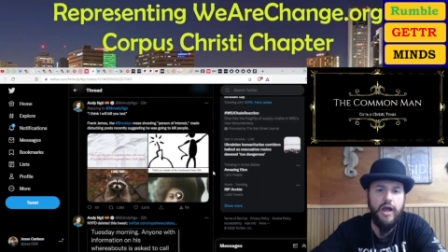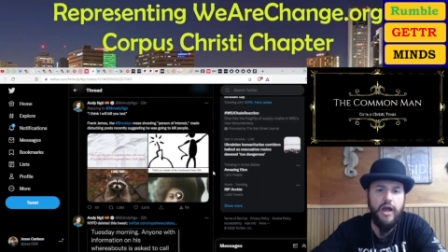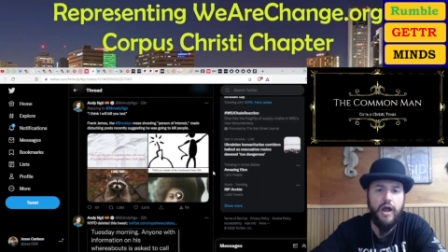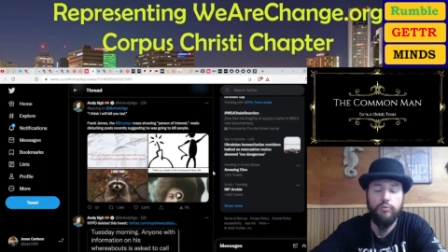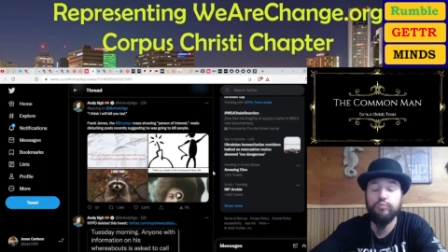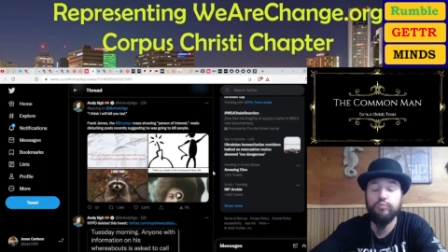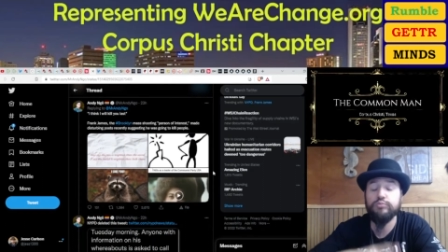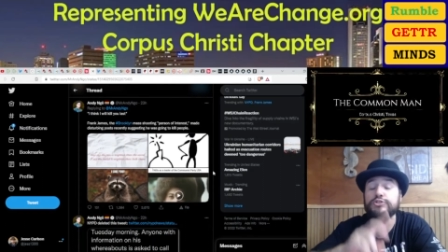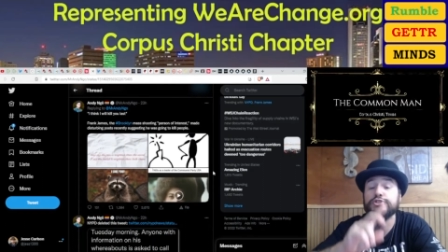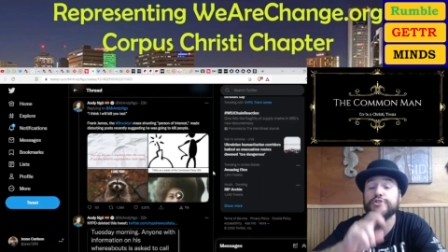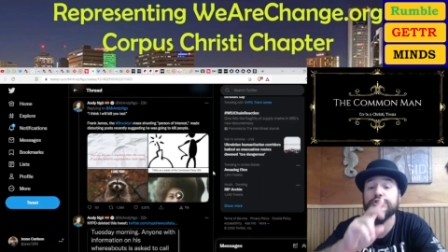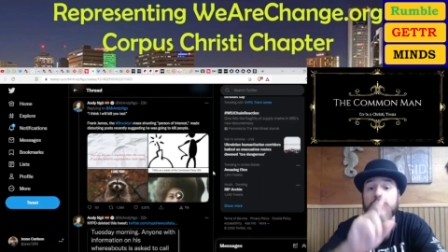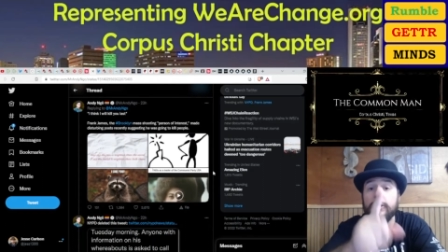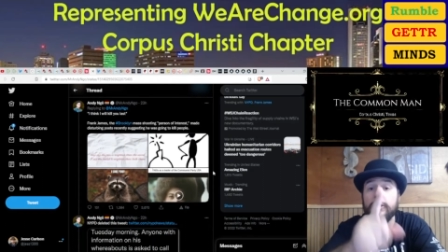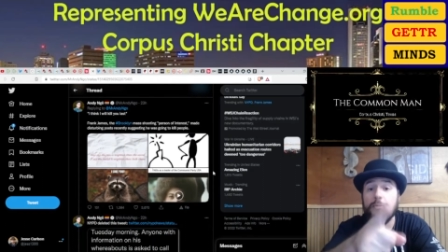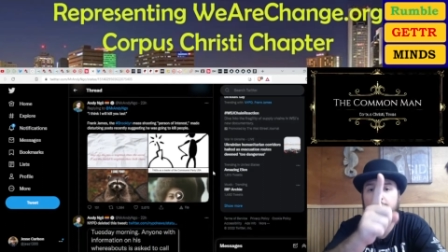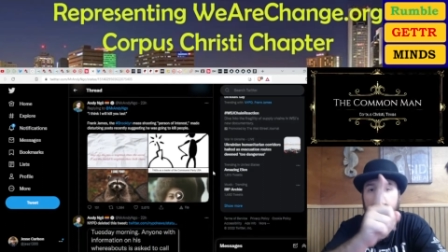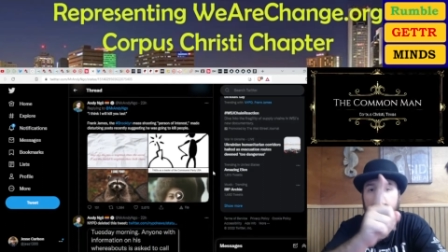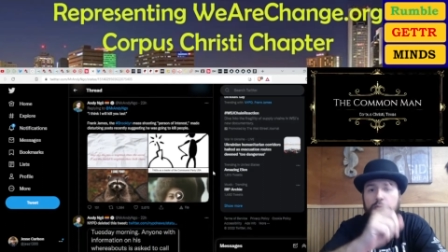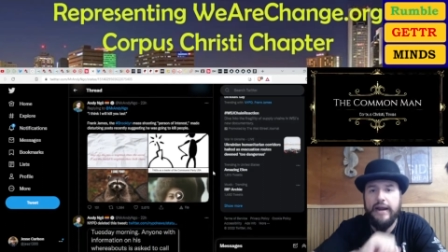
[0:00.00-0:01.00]
Uh,
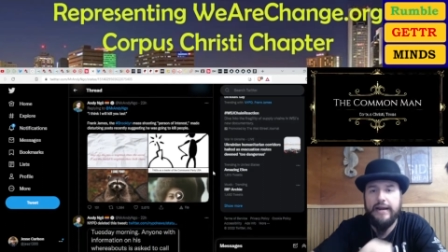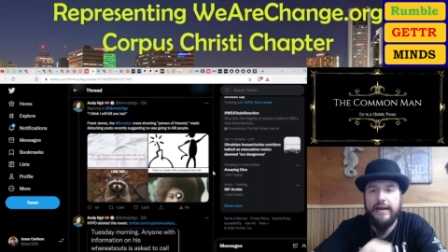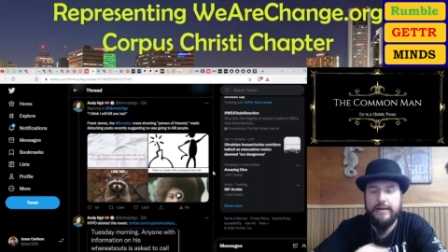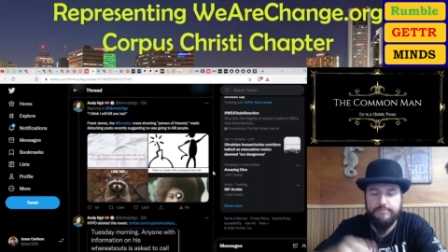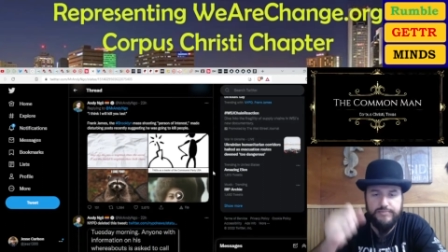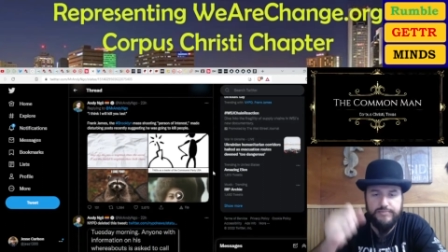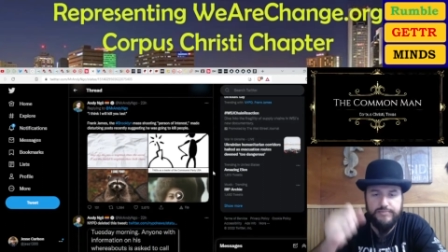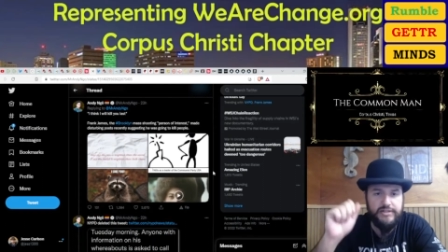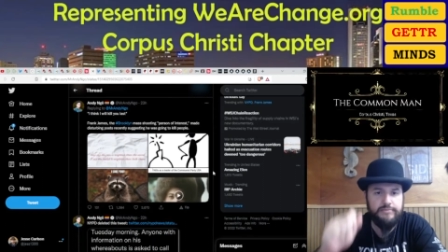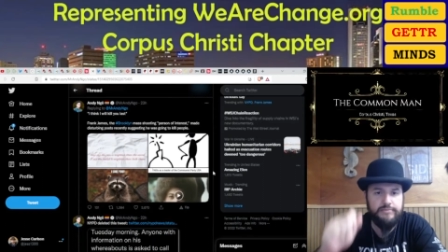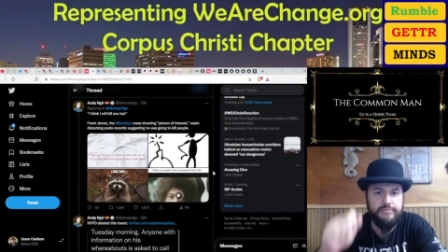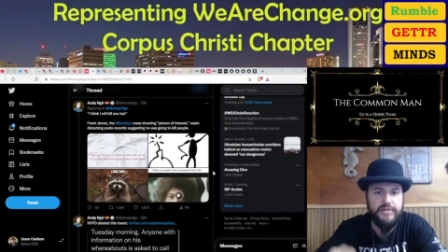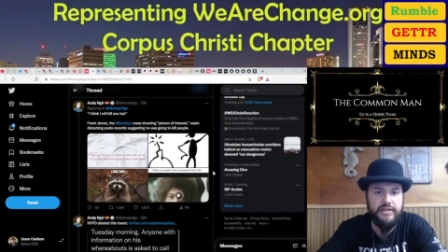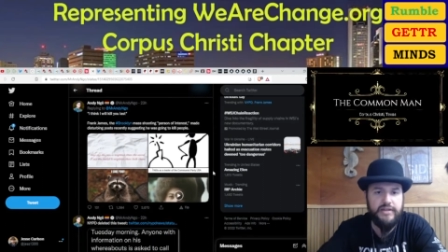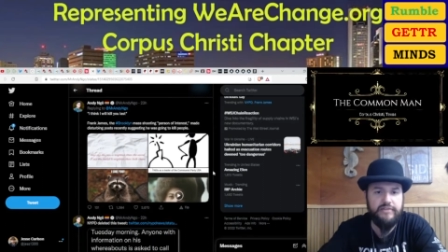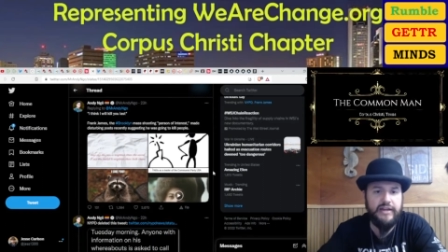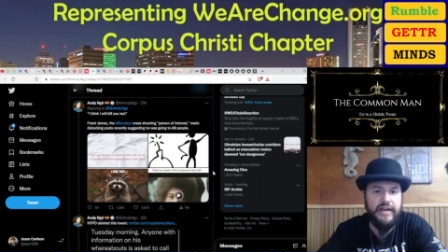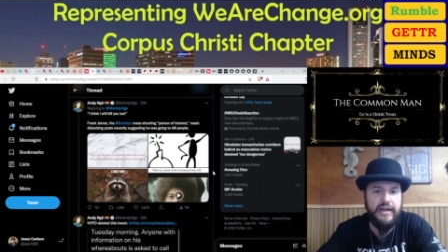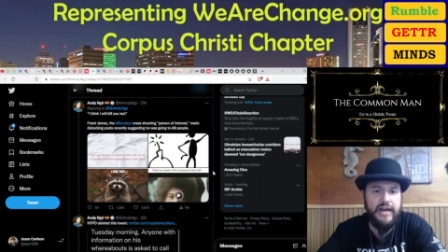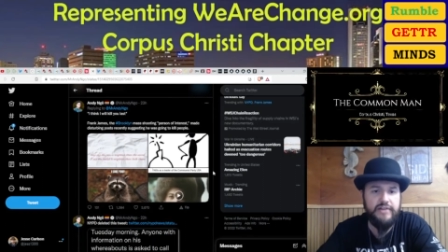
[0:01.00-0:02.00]
Jeremiah Wright, see,
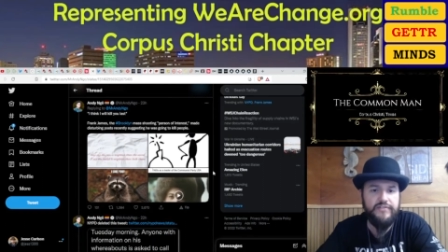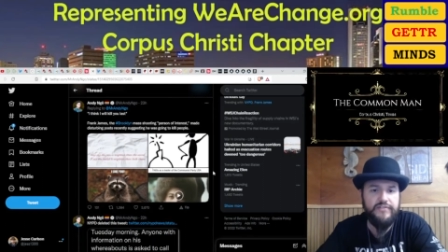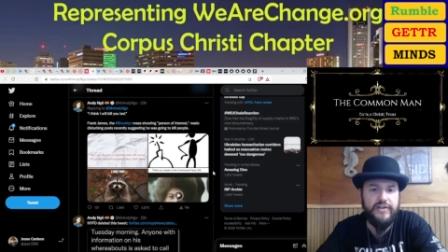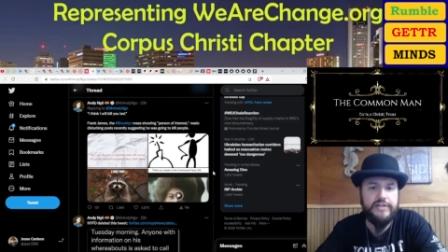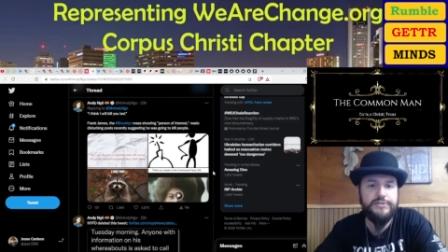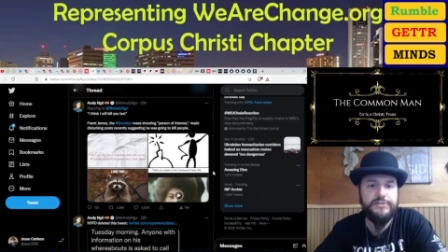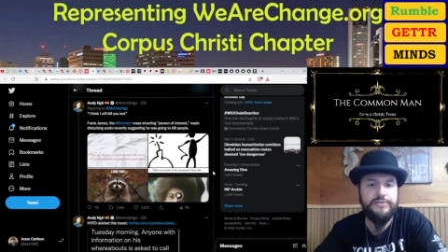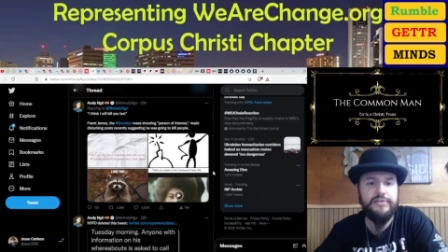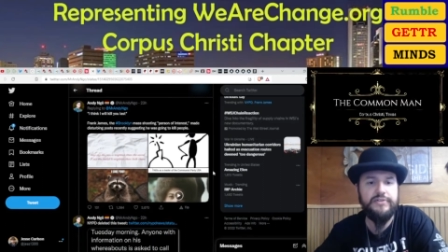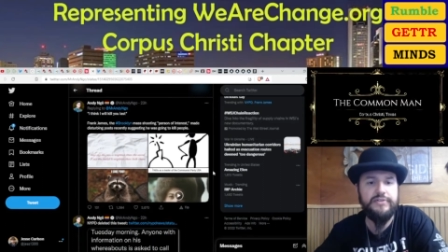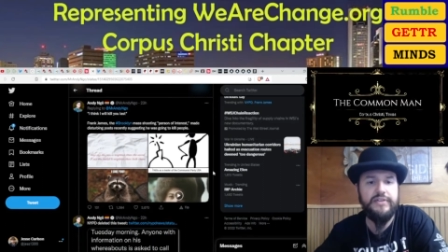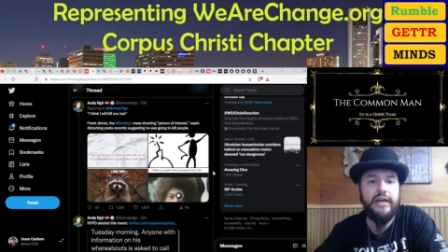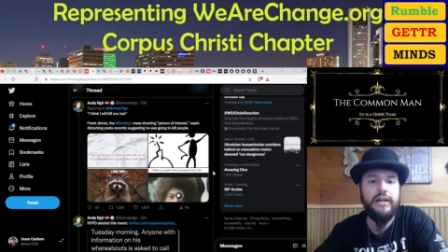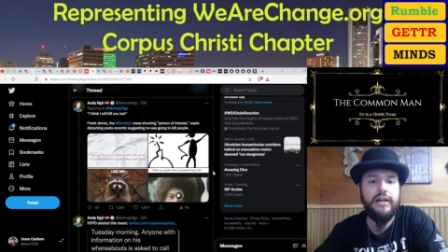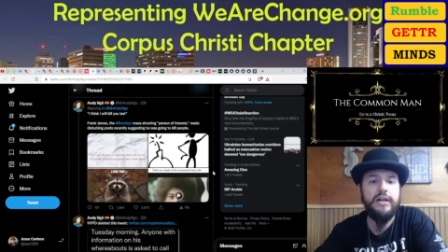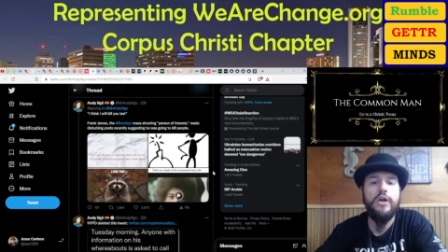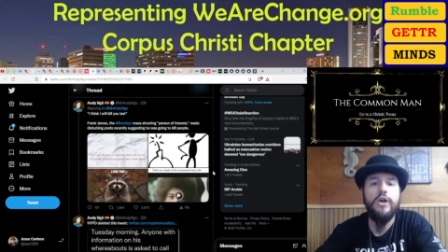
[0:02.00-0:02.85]
even got it faster than that.